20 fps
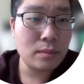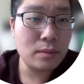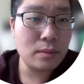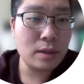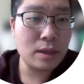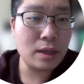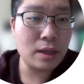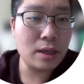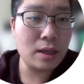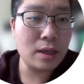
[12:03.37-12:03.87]

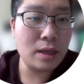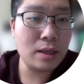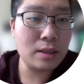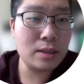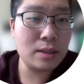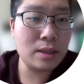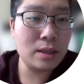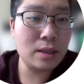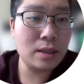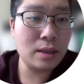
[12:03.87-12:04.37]

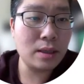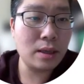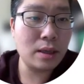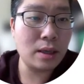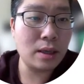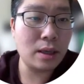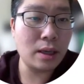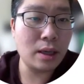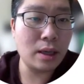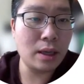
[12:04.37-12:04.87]
is
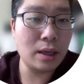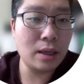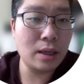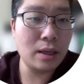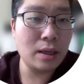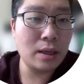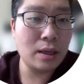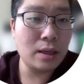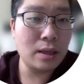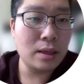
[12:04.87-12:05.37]
a
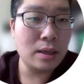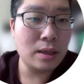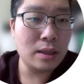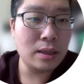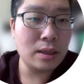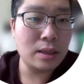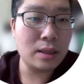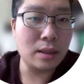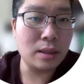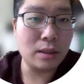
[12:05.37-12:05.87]

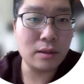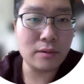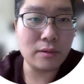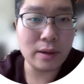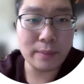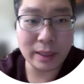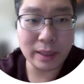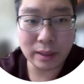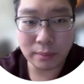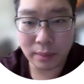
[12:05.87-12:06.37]

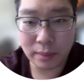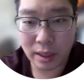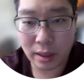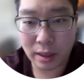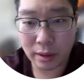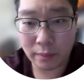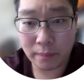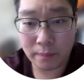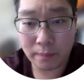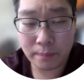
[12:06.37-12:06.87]
kilogram at the
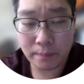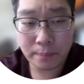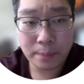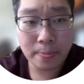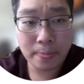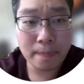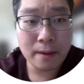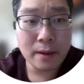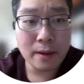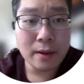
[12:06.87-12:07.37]
bottom,
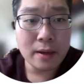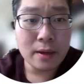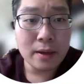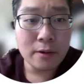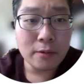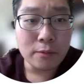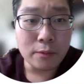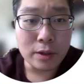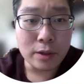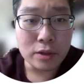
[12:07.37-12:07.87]

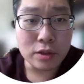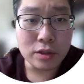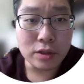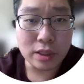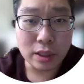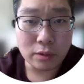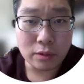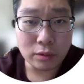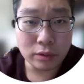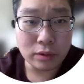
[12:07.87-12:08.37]
which is
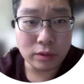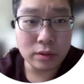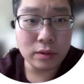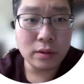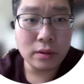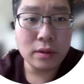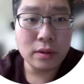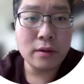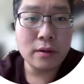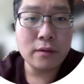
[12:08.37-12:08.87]
equal to
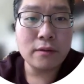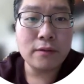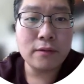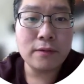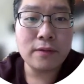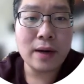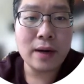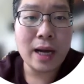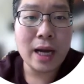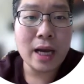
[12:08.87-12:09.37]

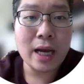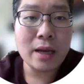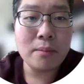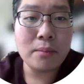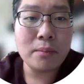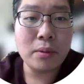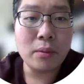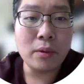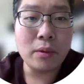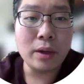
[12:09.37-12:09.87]

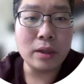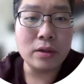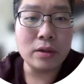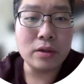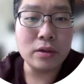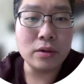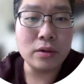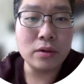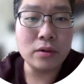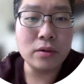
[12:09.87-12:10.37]

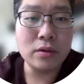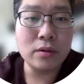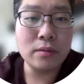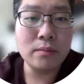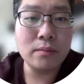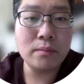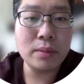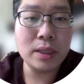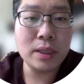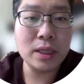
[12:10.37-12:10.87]
5.2
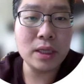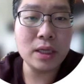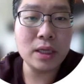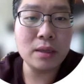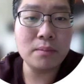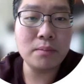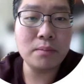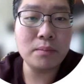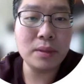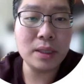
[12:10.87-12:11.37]

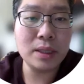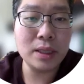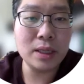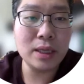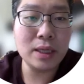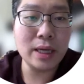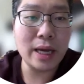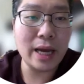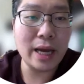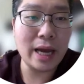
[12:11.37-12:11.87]

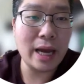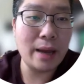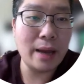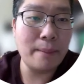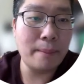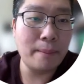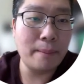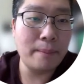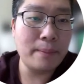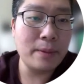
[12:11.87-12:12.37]

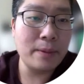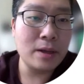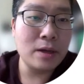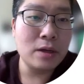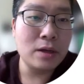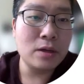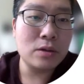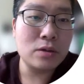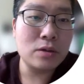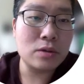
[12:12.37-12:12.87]
ppm.
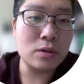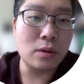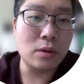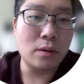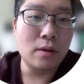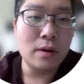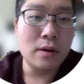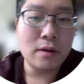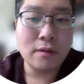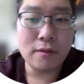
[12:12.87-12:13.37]
So
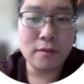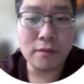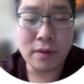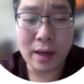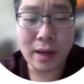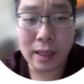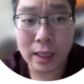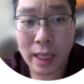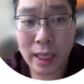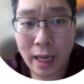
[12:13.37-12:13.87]

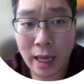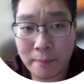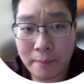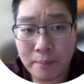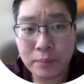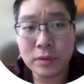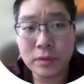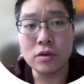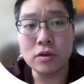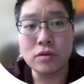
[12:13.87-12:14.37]
voila,
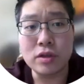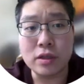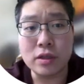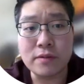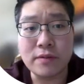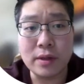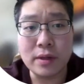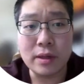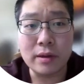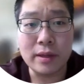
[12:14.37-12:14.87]
you just
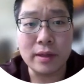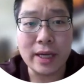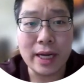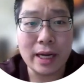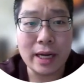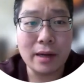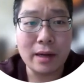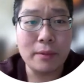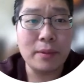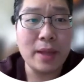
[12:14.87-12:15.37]
figured that
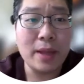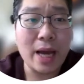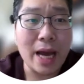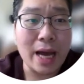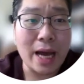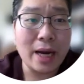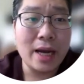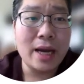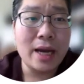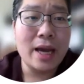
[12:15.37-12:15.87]
out,
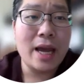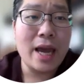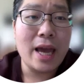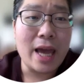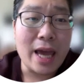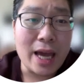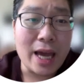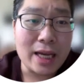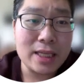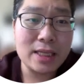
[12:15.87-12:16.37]
that
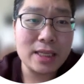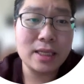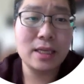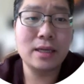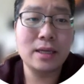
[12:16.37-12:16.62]
x